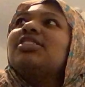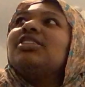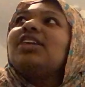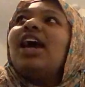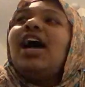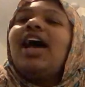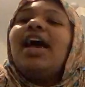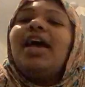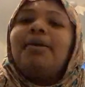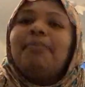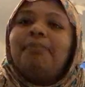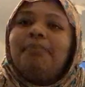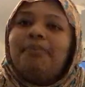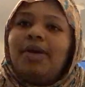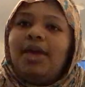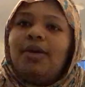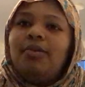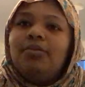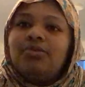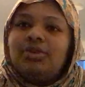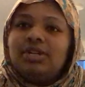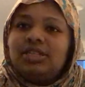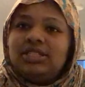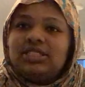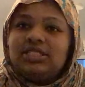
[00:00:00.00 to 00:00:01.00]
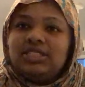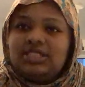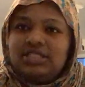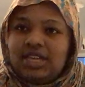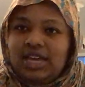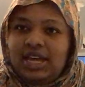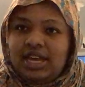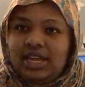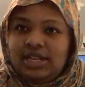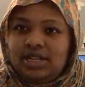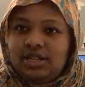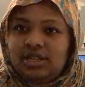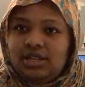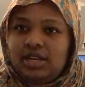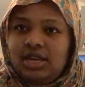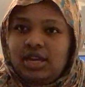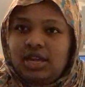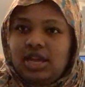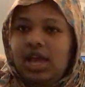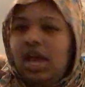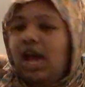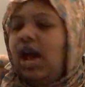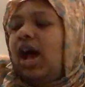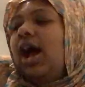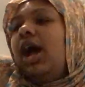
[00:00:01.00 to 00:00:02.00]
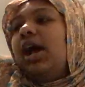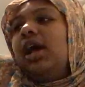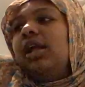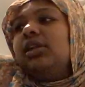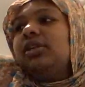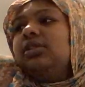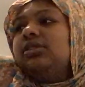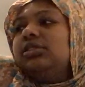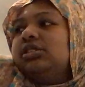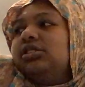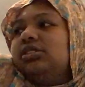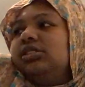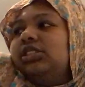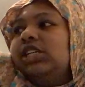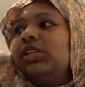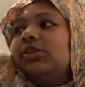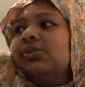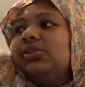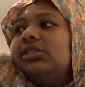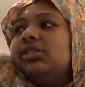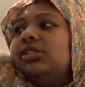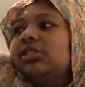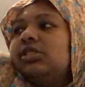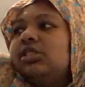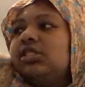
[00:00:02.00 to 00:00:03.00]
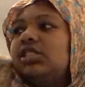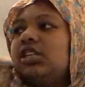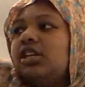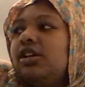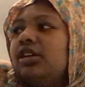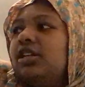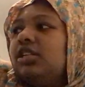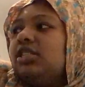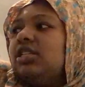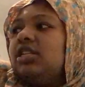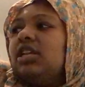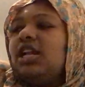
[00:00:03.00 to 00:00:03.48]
guy meant what he said and he wasn't serious.